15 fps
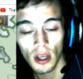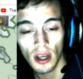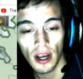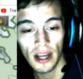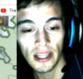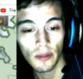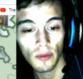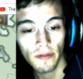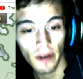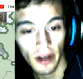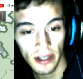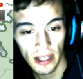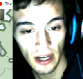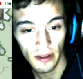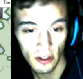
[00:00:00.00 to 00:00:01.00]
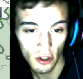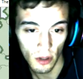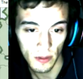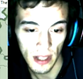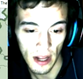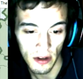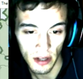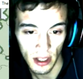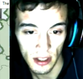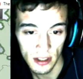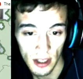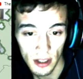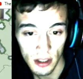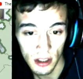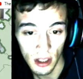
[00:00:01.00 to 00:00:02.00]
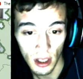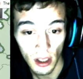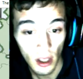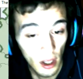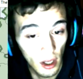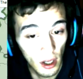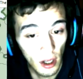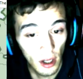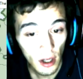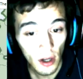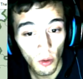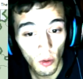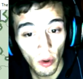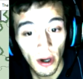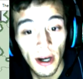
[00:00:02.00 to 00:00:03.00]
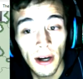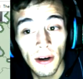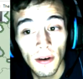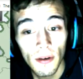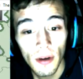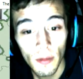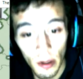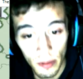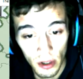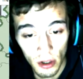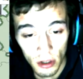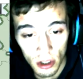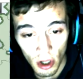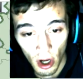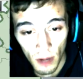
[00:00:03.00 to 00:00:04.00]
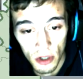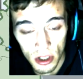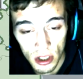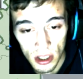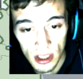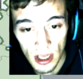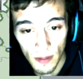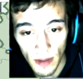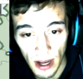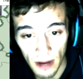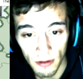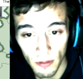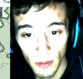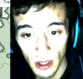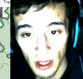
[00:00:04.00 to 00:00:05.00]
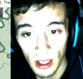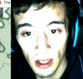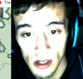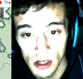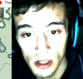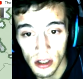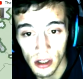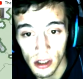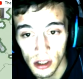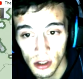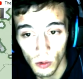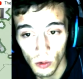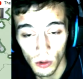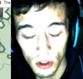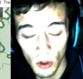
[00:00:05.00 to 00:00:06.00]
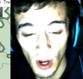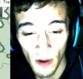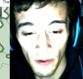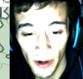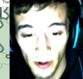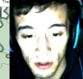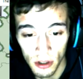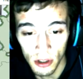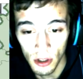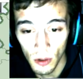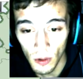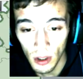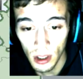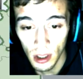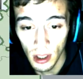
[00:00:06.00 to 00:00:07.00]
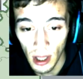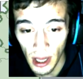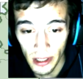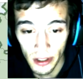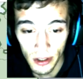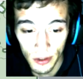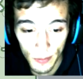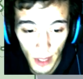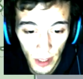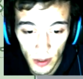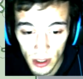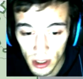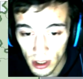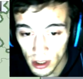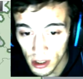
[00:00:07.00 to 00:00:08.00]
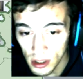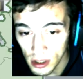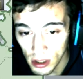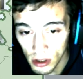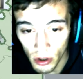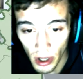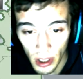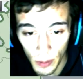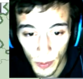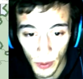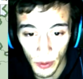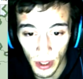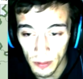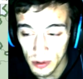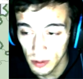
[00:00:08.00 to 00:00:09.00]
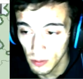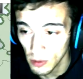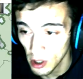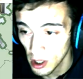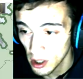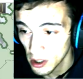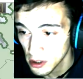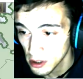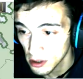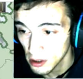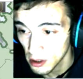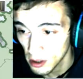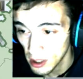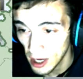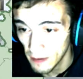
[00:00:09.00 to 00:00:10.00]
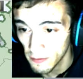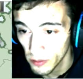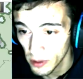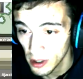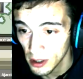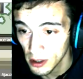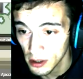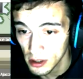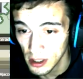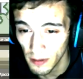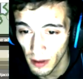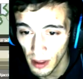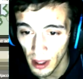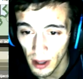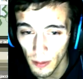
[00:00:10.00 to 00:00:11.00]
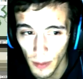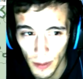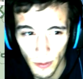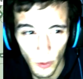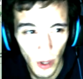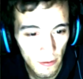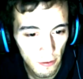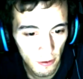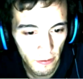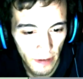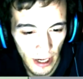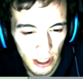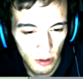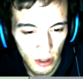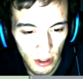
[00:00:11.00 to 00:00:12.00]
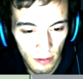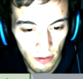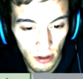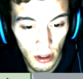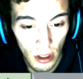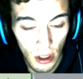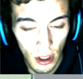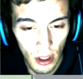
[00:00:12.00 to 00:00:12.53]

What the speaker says: and then we find out they drop down to like 60, well, it might be a good time just to sit back for a minute and just watch what everyone else is doing, and maybe just try to build up some cars and cavalry and stuff like that, and maybe wait for a factory even,